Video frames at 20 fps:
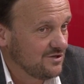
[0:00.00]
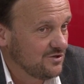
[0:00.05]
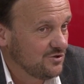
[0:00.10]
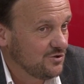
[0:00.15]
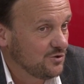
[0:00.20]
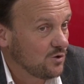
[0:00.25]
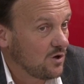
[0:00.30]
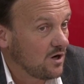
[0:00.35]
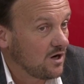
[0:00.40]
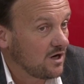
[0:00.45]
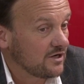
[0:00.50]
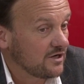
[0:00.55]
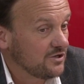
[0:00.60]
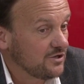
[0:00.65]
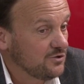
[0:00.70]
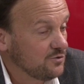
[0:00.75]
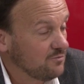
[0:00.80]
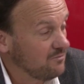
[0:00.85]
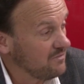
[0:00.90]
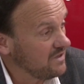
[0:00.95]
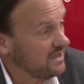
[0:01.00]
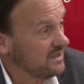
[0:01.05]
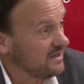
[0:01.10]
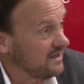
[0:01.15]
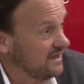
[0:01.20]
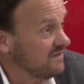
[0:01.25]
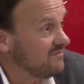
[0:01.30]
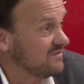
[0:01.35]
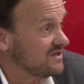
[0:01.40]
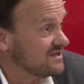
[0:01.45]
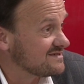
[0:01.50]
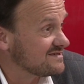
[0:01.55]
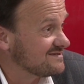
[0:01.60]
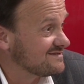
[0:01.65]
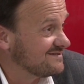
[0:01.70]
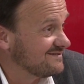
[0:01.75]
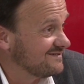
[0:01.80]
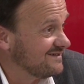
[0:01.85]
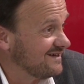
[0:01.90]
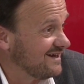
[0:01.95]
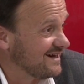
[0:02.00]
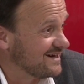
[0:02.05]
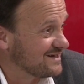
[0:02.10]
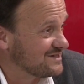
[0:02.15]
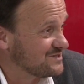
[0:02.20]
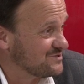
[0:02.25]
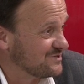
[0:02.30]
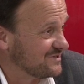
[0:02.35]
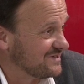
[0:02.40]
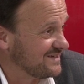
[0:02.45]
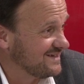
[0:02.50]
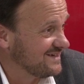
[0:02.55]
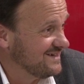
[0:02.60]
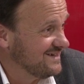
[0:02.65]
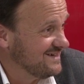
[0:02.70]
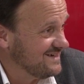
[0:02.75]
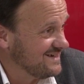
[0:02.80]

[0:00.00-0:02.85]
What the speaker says: your main limit actually.